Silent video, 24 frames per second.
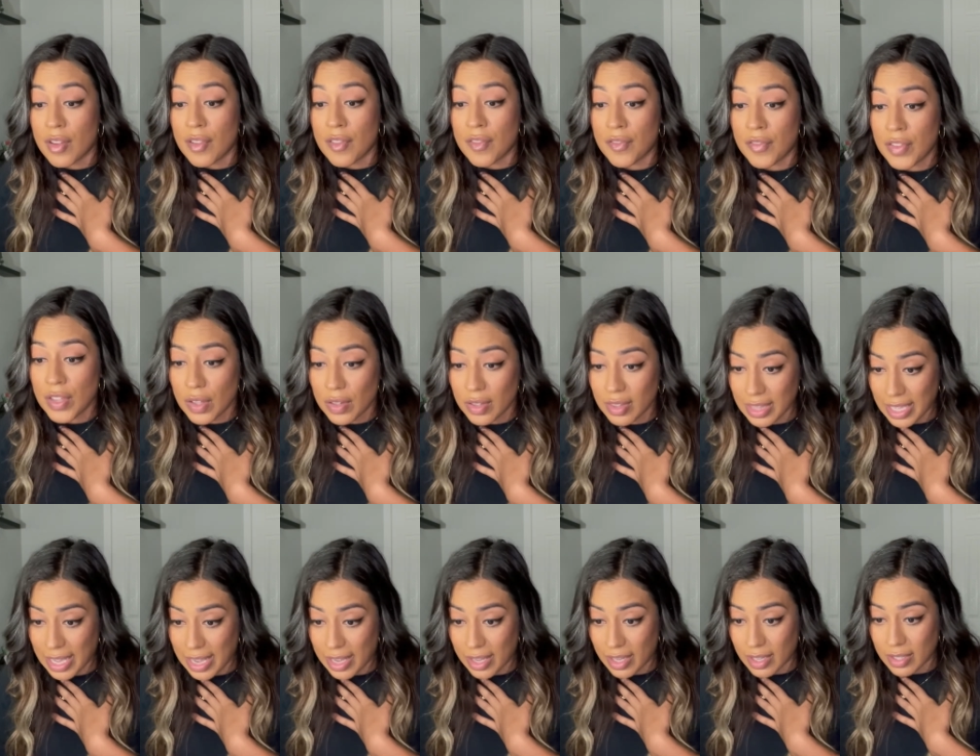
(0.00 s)
Feel
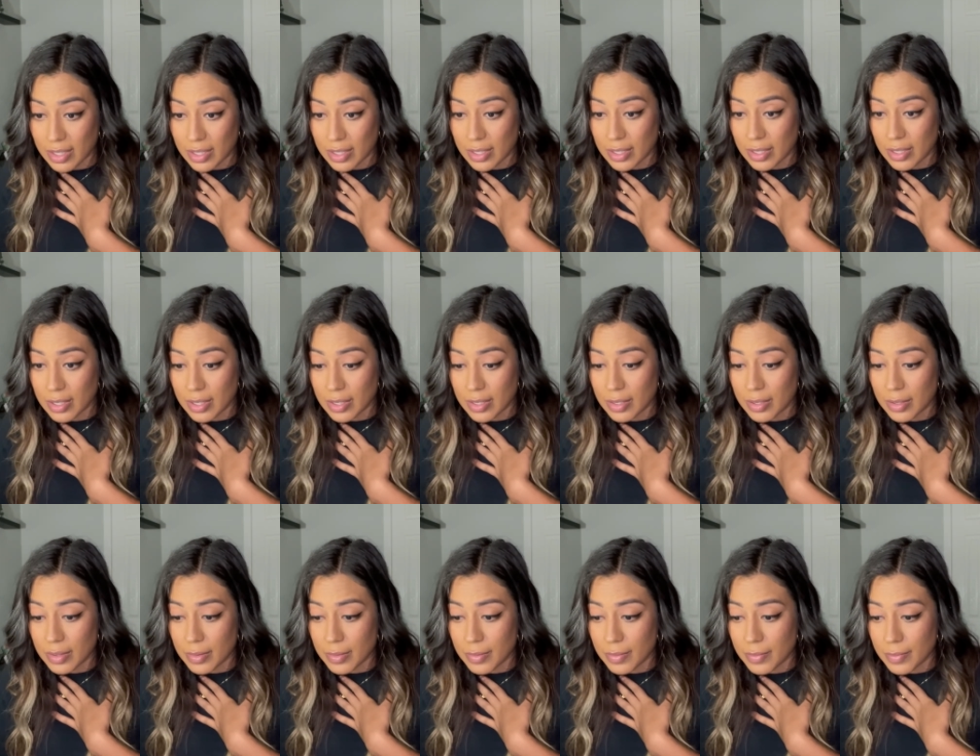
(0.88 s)
that.
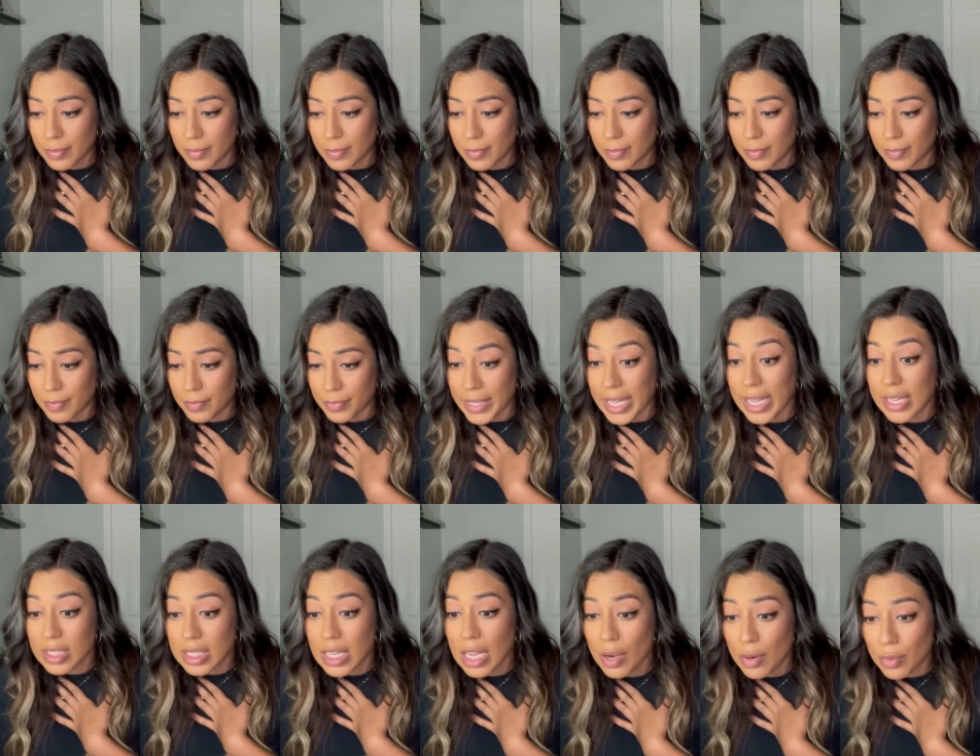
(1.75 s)

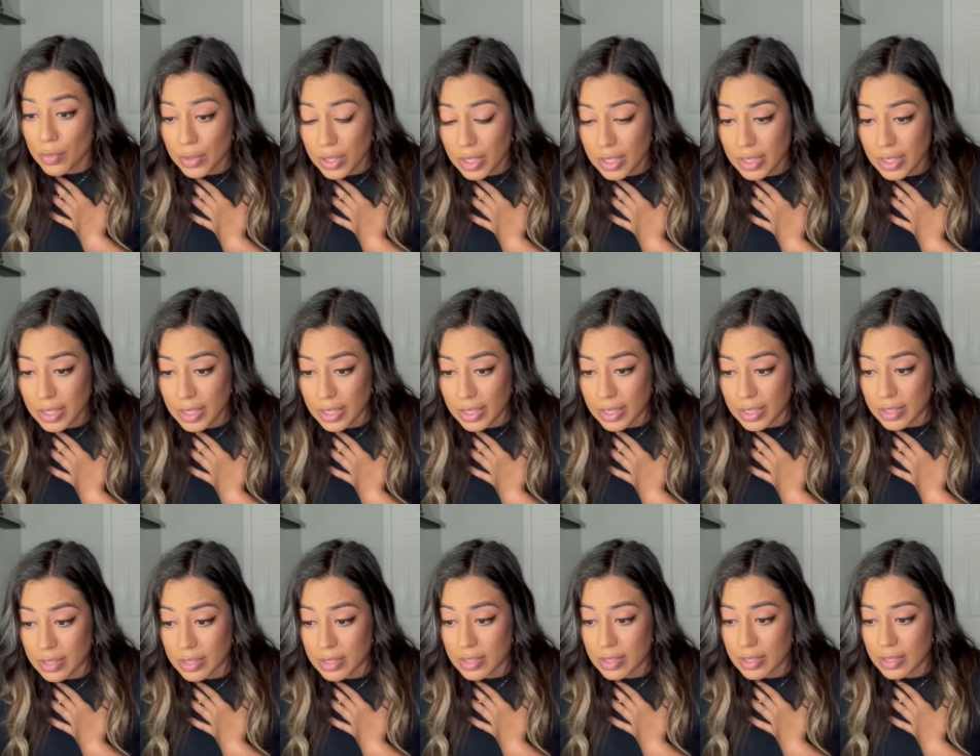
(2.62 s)
That's how real it
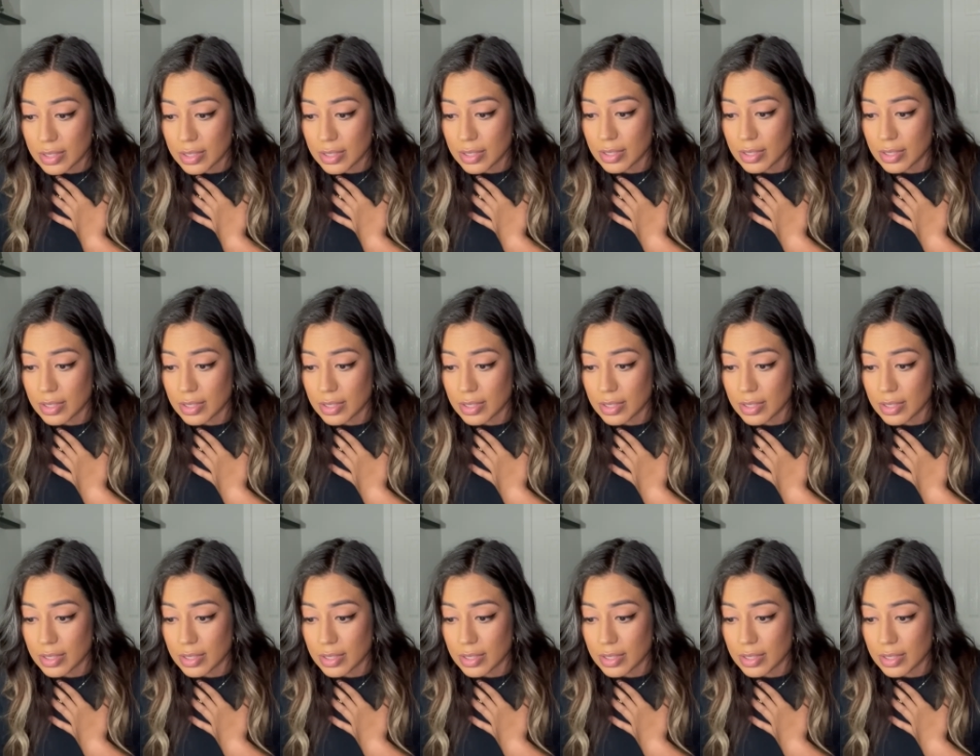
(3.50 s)
is.